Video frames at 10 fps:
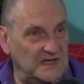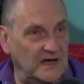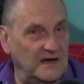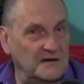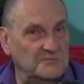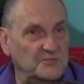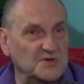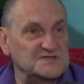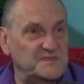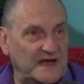uh,
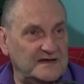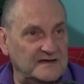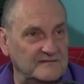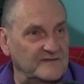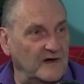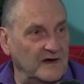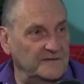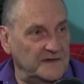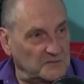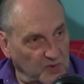perspective
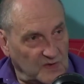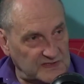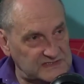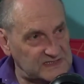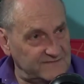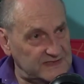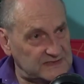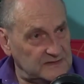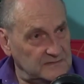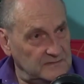on the importance of it.